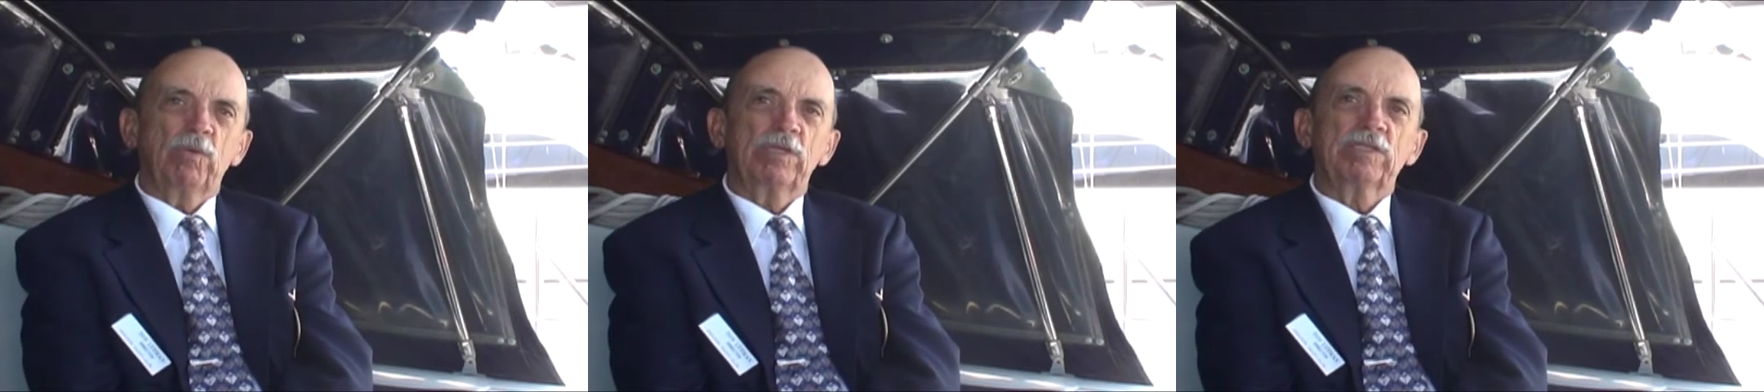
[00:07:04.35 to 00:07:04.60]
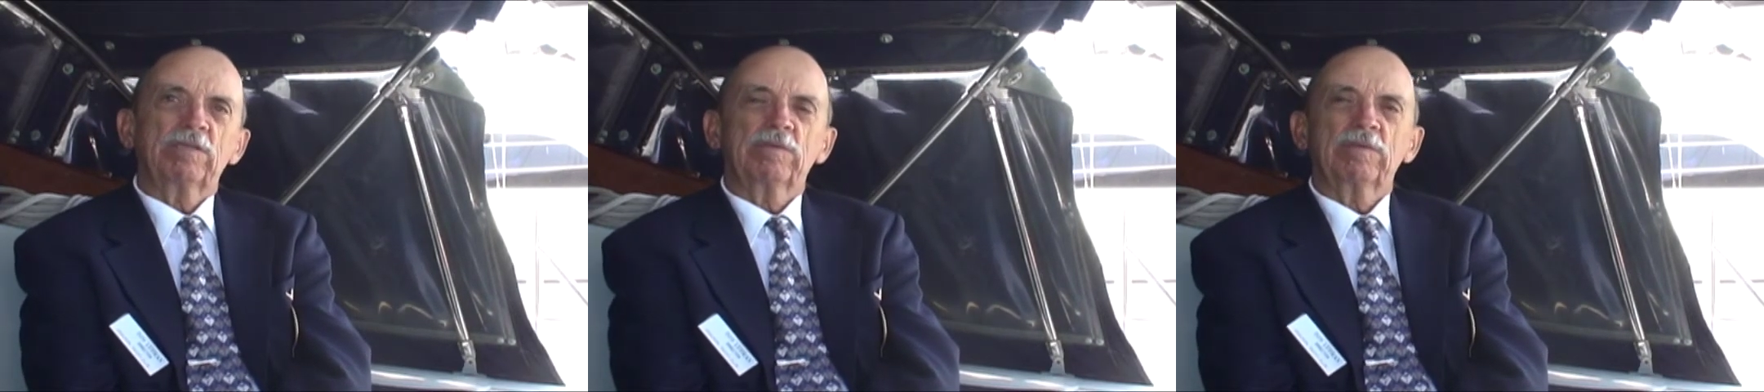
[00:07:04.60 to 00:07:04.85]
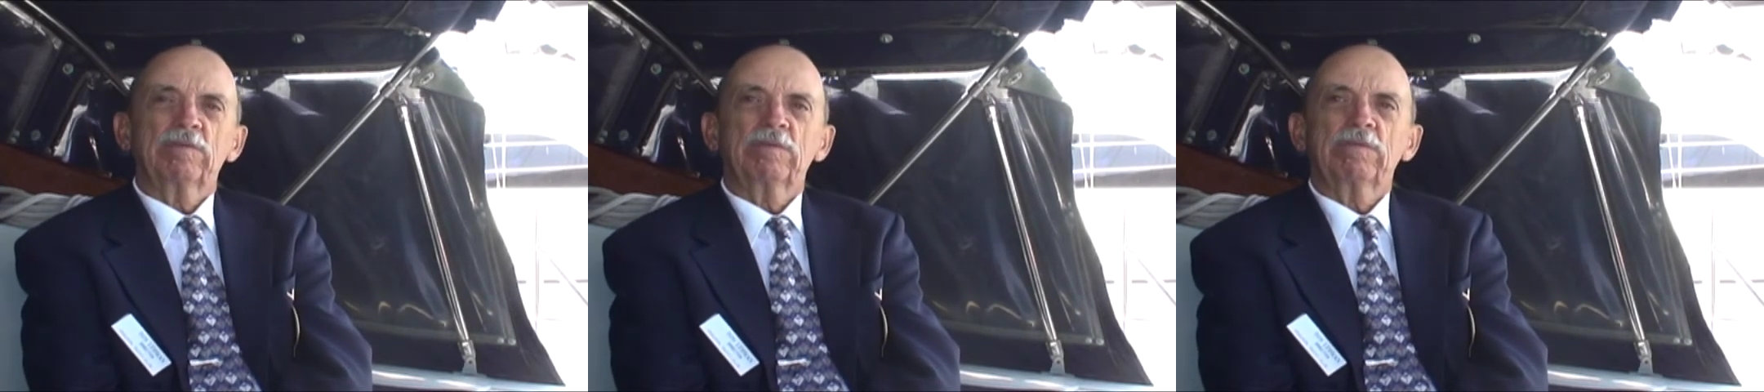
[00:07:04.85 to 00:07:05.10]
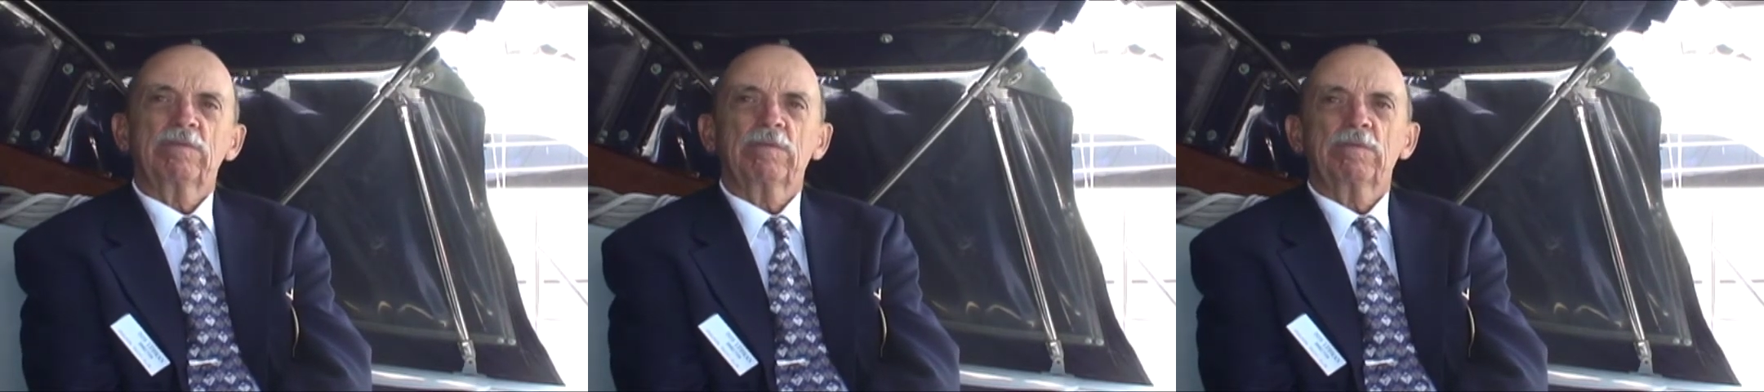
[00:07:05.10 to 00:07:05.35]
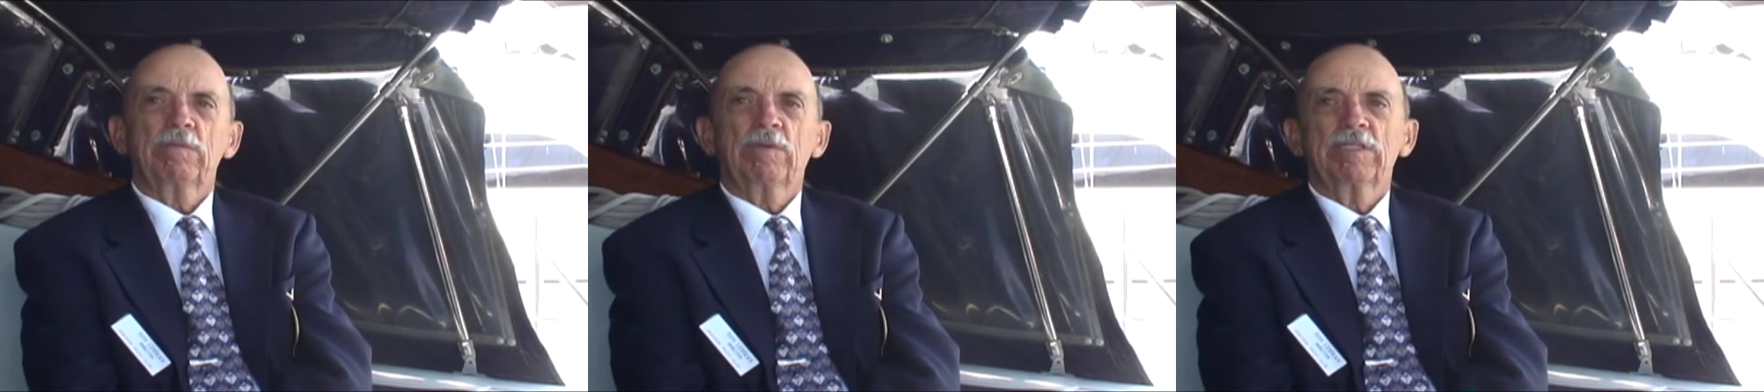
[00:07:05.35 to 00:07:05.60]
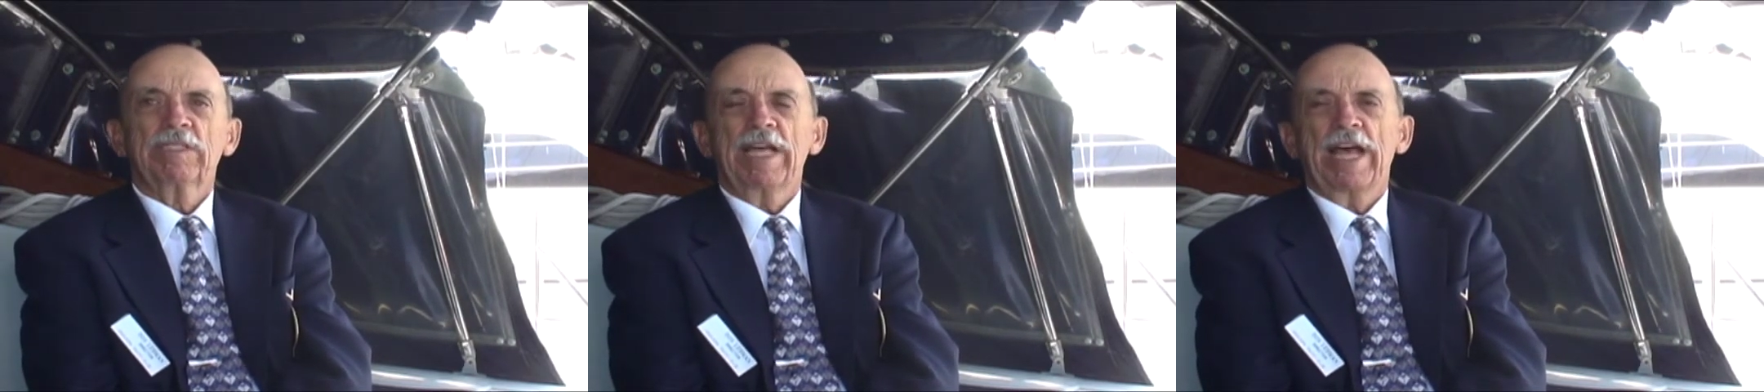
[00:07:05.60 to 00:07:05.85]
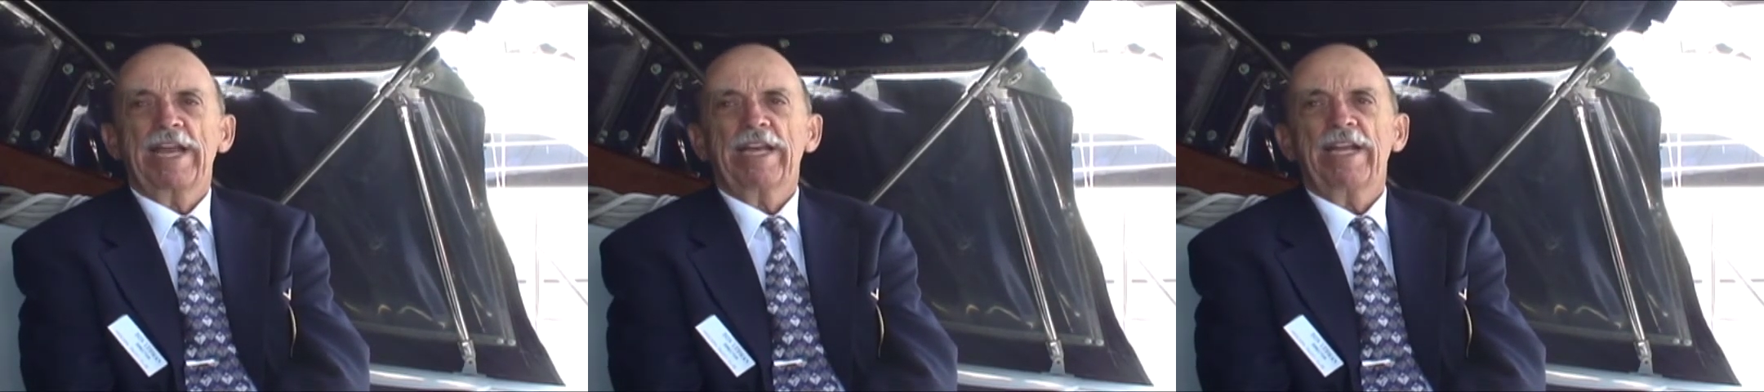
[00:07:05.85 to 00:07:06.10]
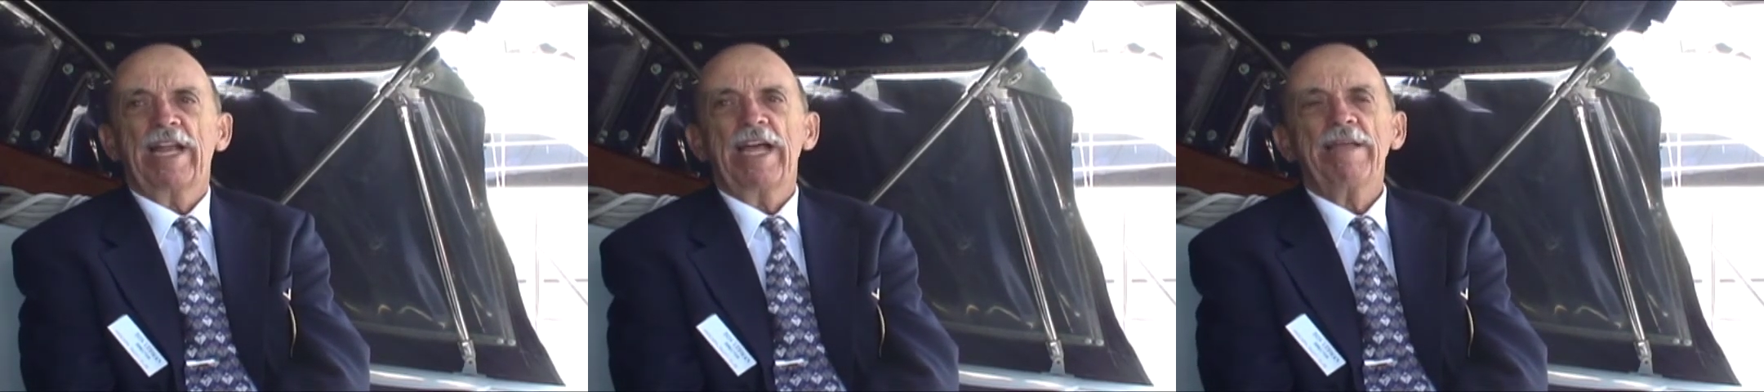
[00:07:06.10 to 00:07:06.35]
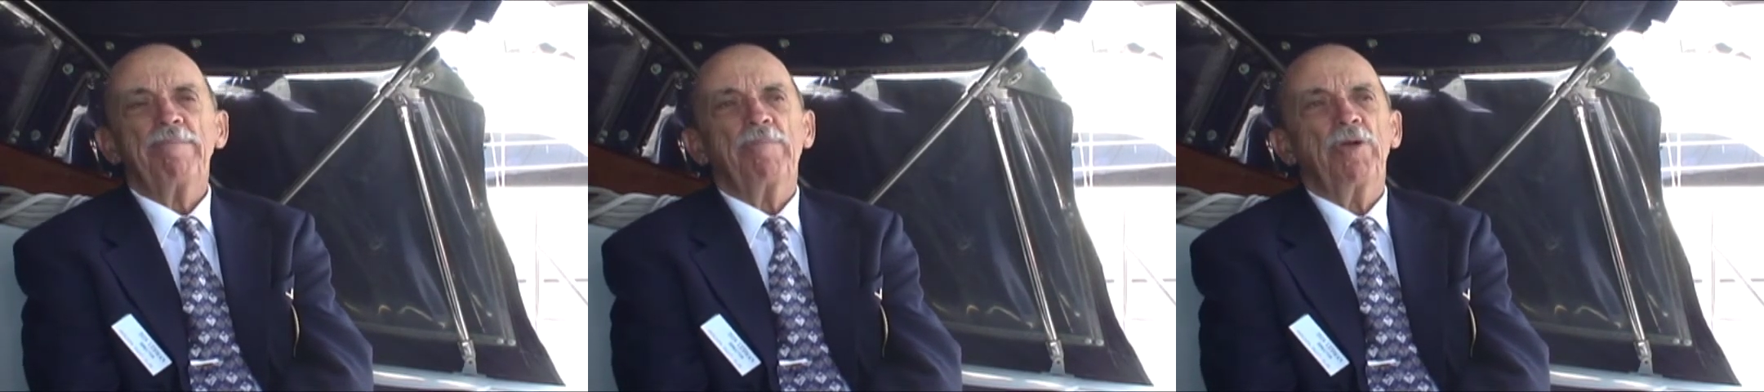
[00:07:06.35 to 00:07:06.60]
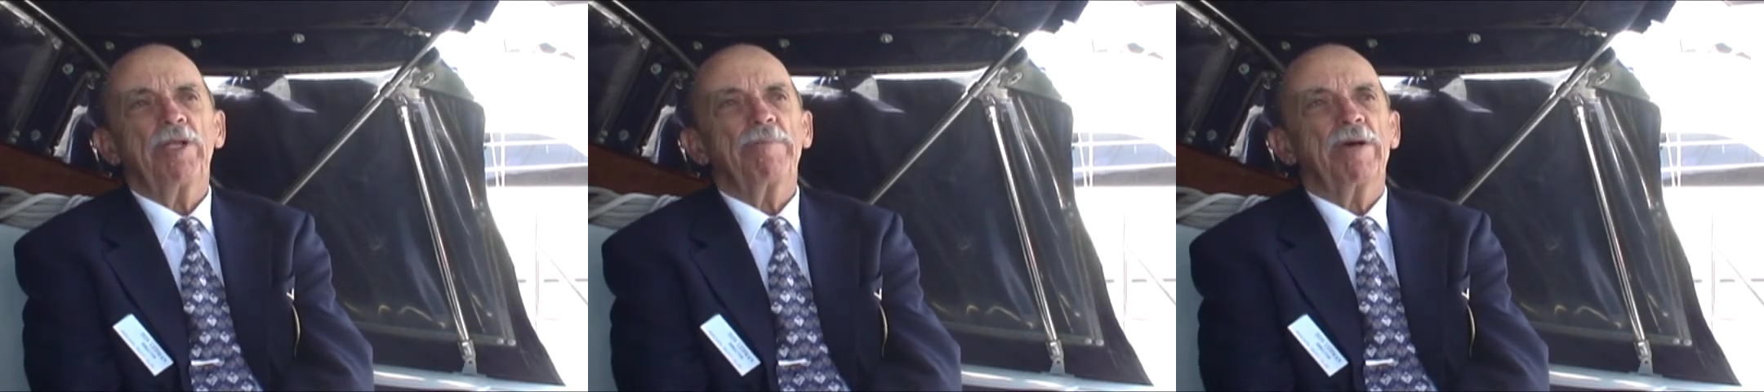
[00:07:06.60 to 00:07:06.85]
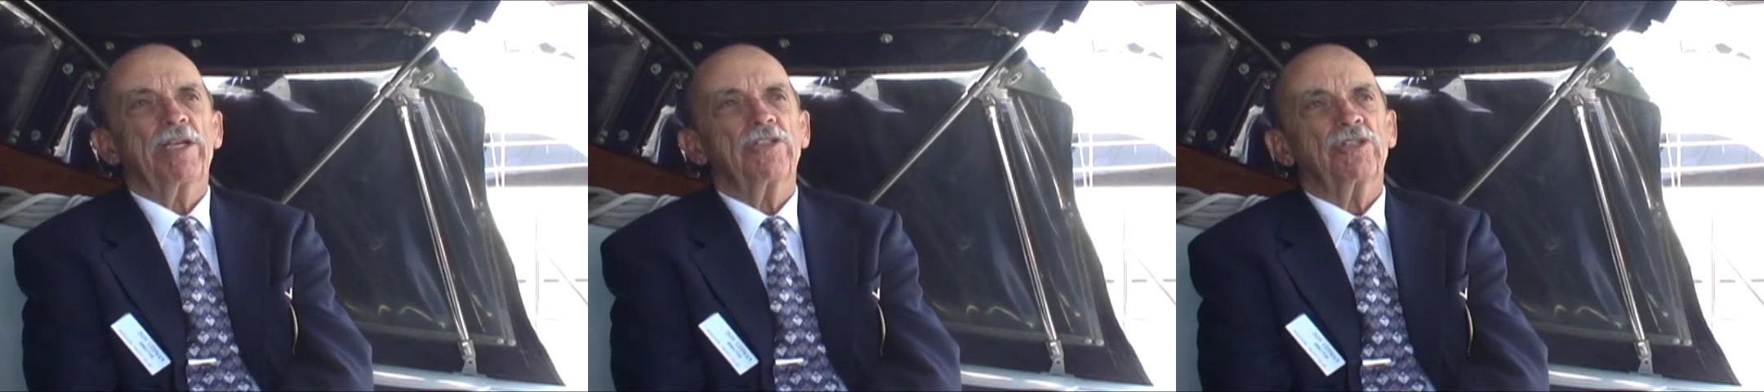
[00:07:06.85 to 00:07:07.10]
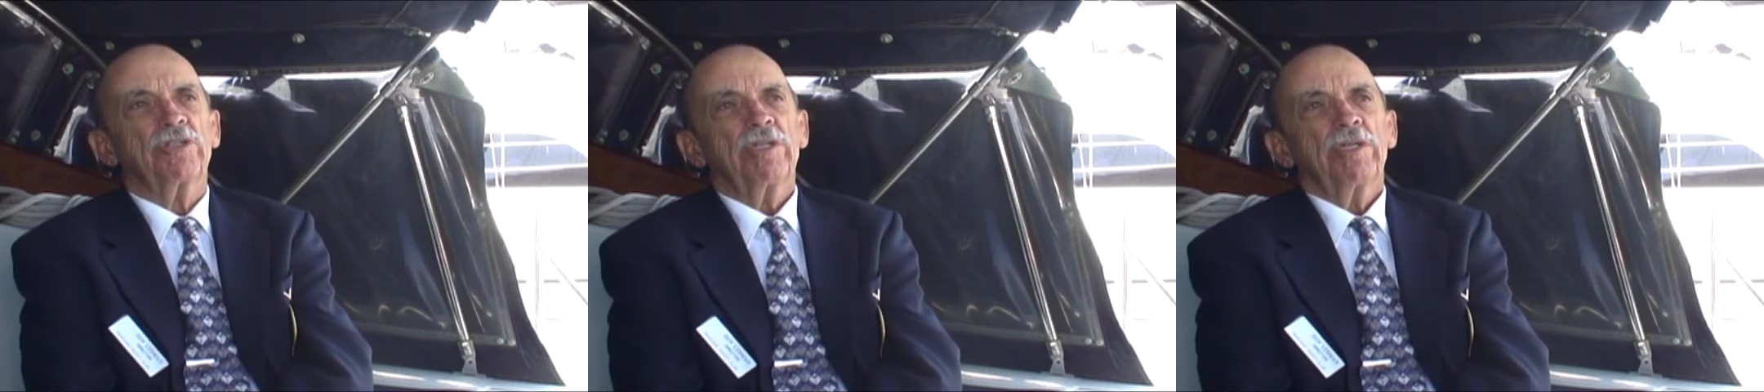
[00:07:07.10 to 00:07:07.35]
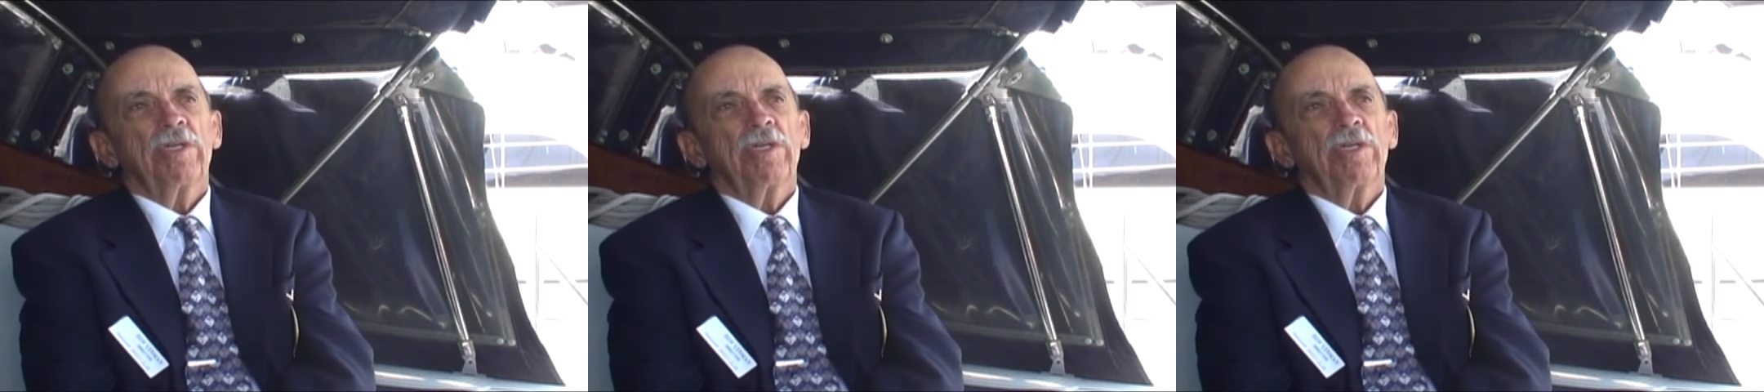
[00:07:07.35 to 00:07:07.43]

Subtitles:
was that. And I pretty much,